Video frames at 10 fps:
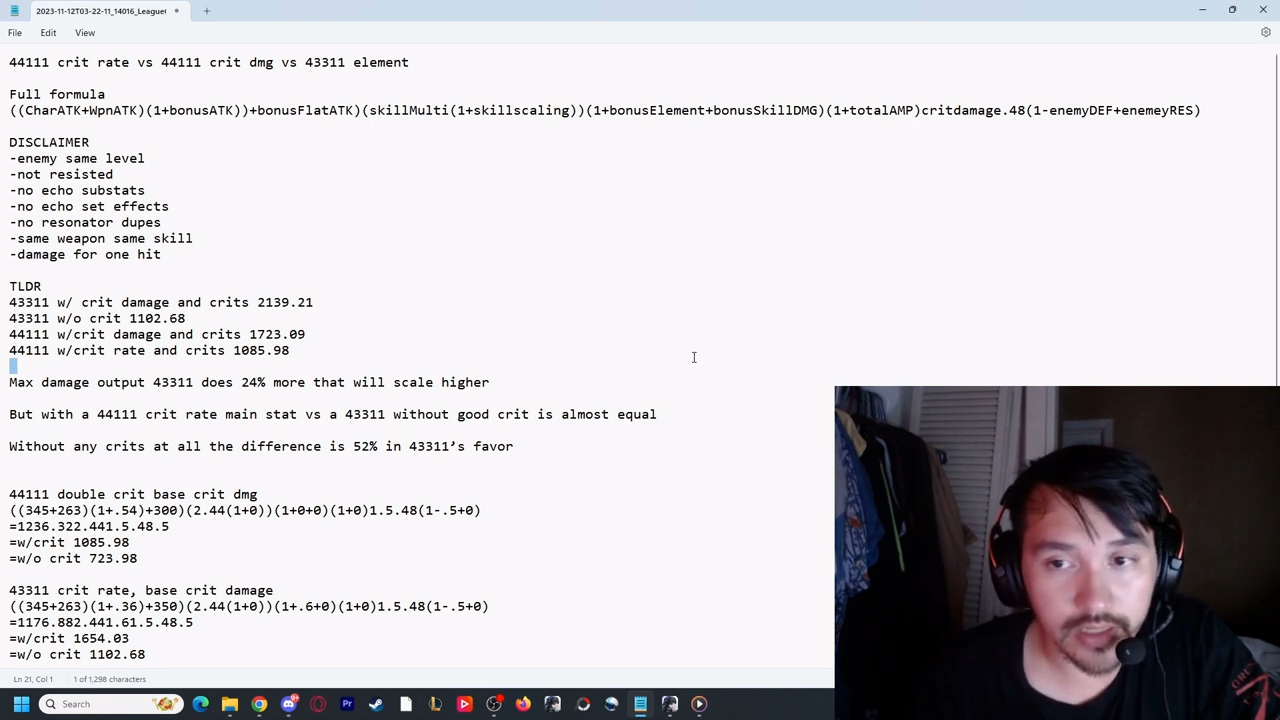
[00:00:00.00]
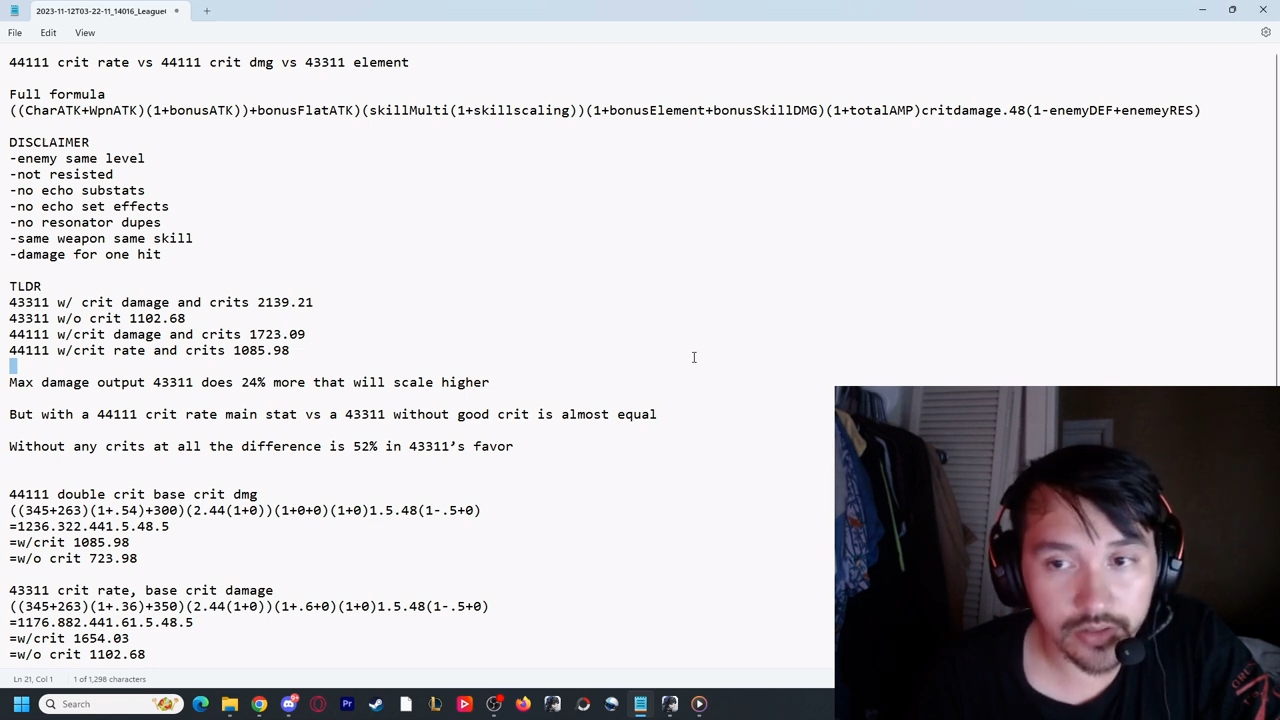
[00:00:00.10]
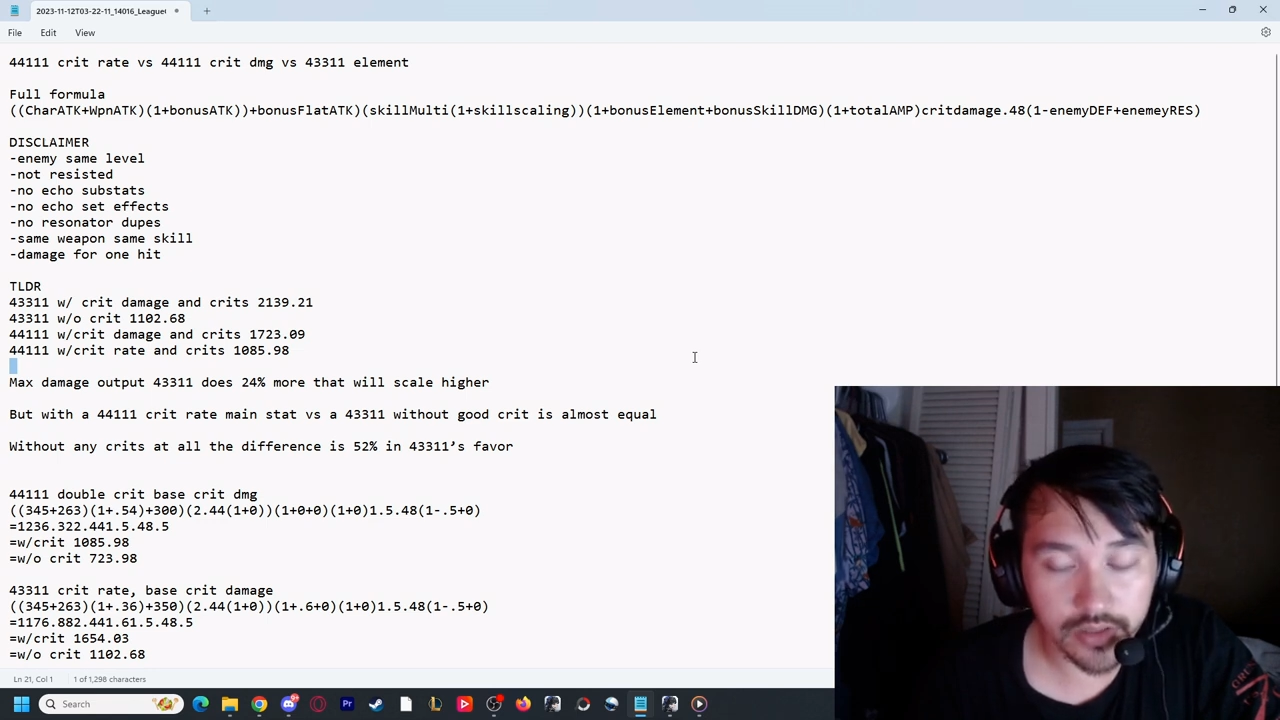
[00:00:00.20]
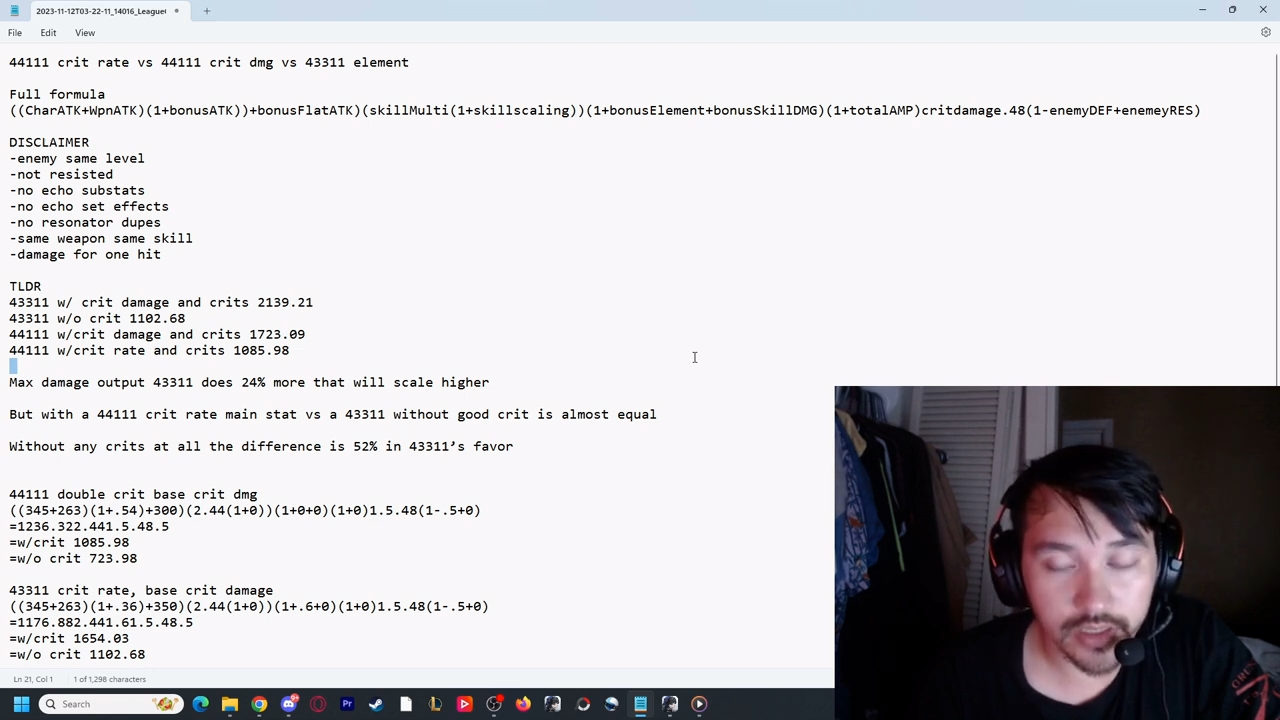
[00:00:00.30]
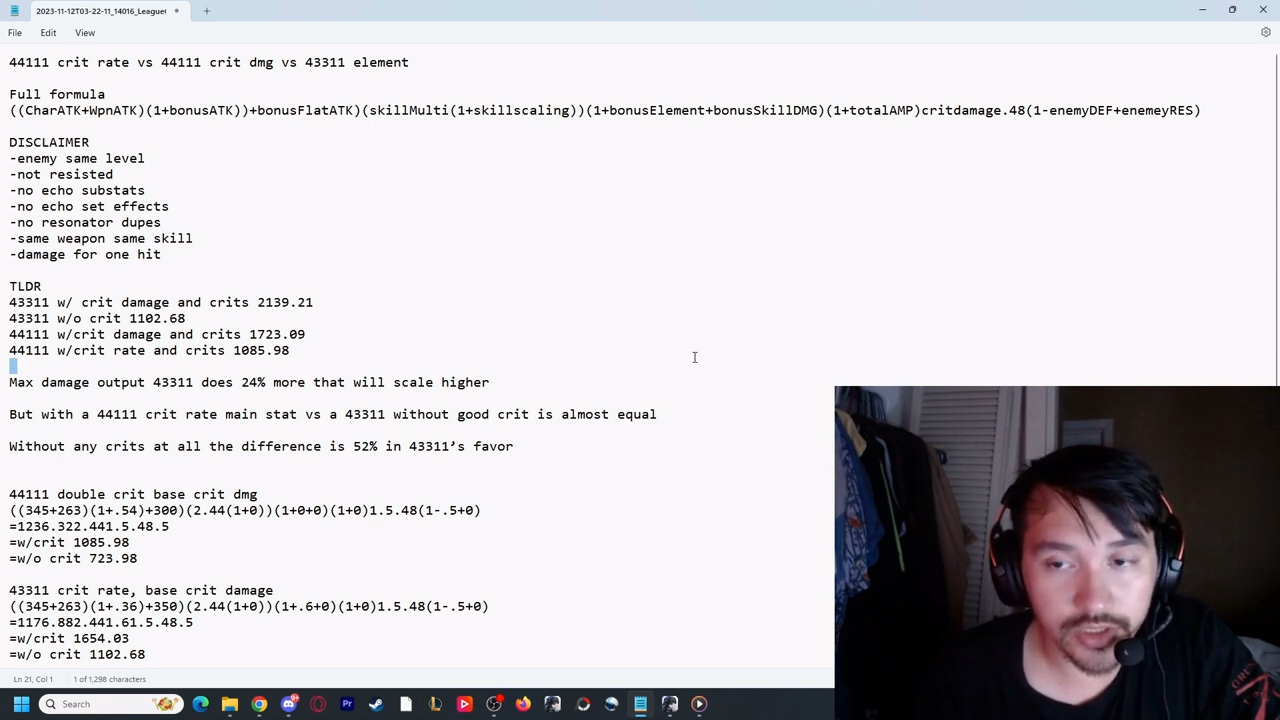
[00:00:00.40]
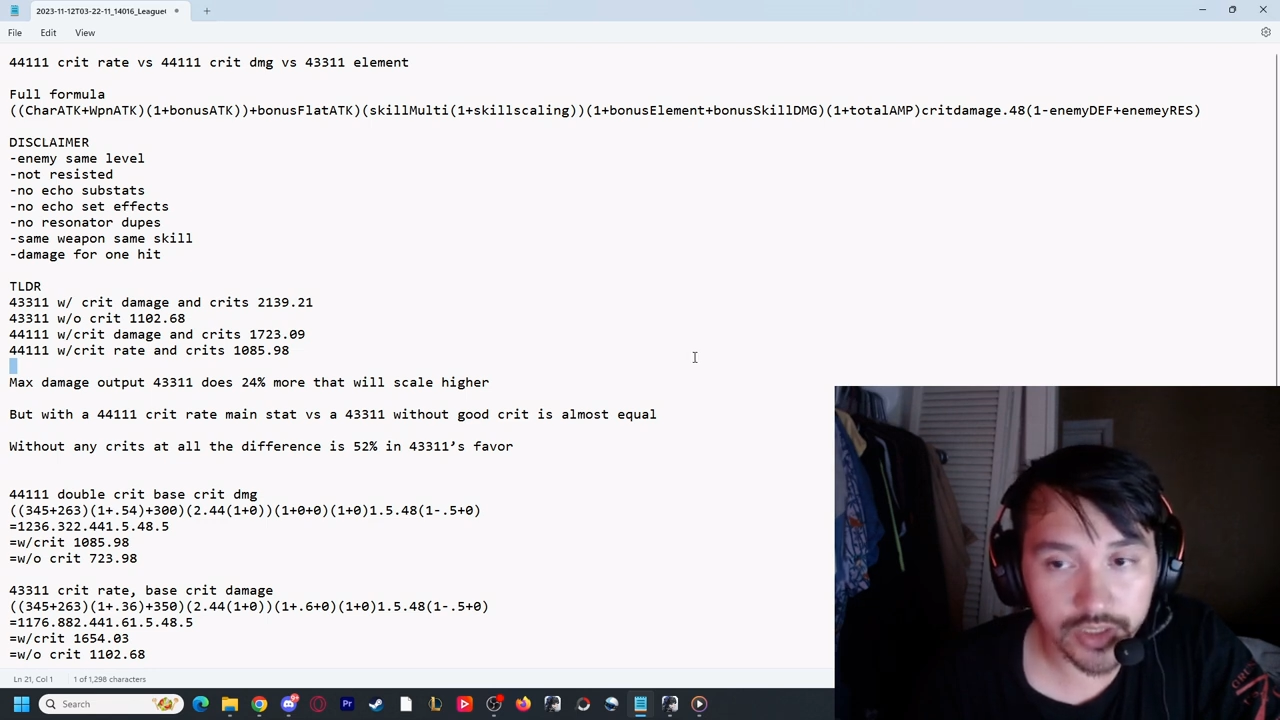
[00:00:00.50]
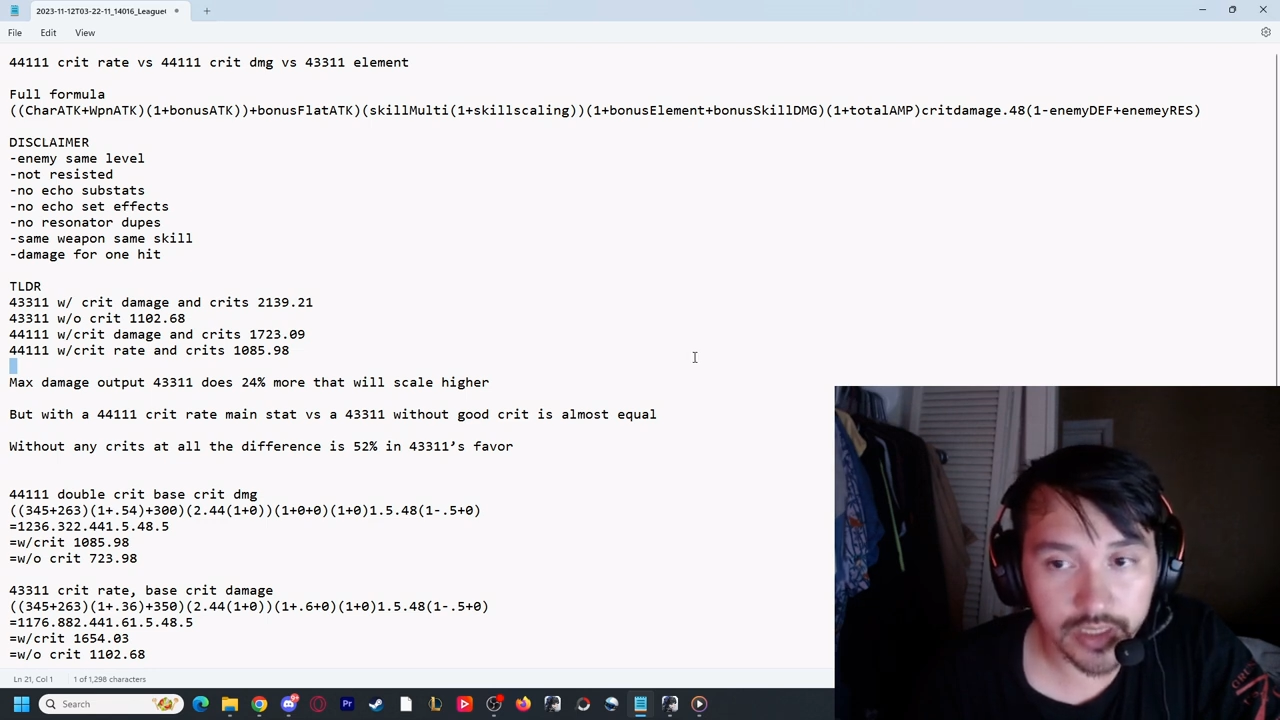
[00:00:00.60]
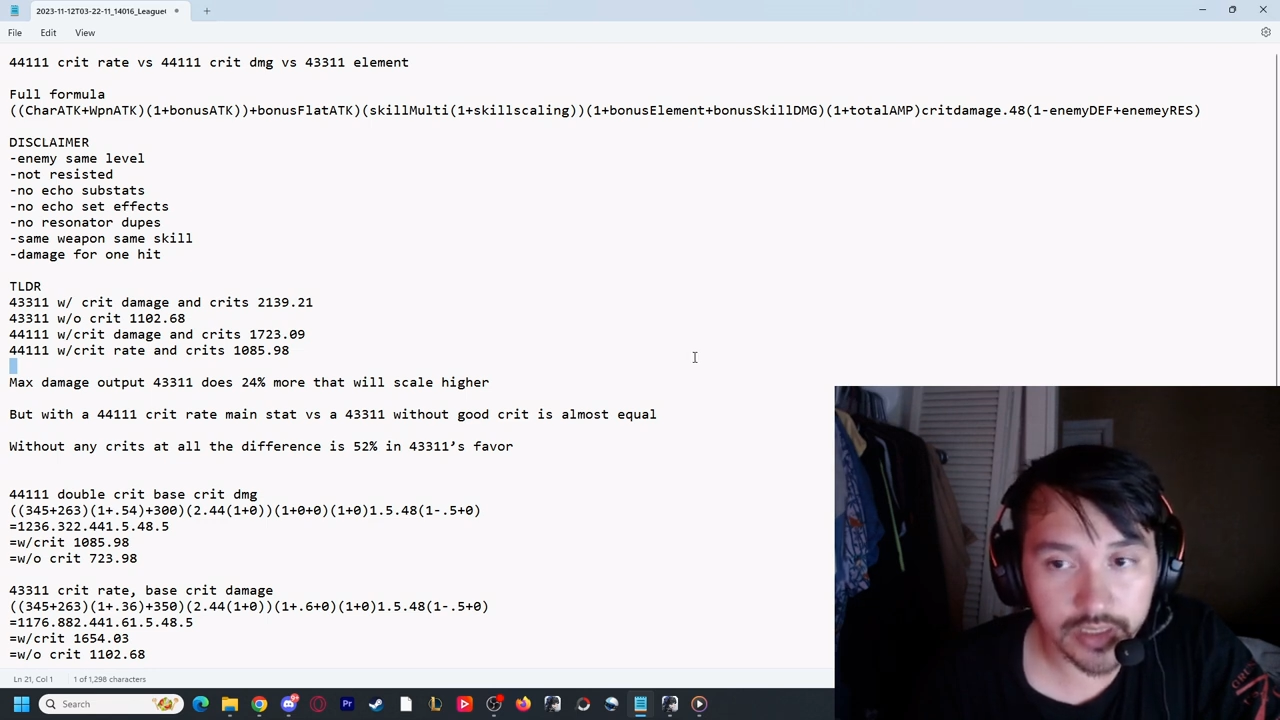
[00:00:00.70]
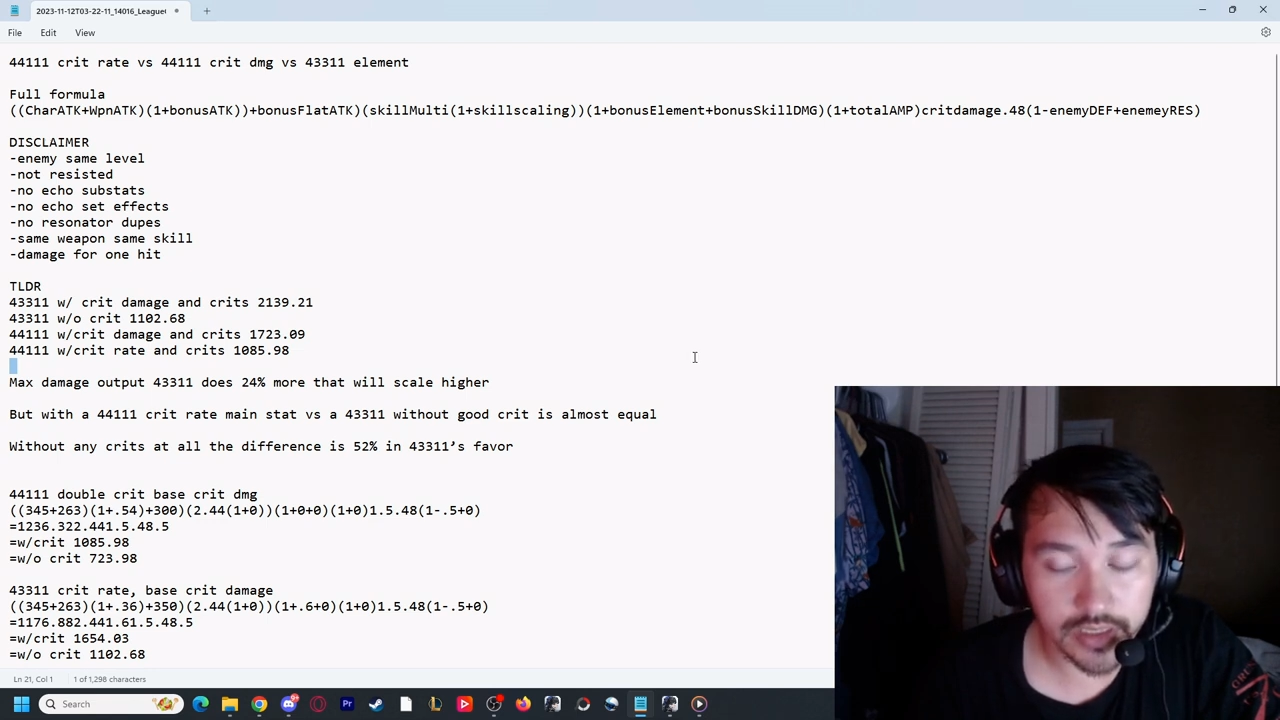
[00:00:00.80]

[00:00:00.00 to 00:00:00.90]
calculation I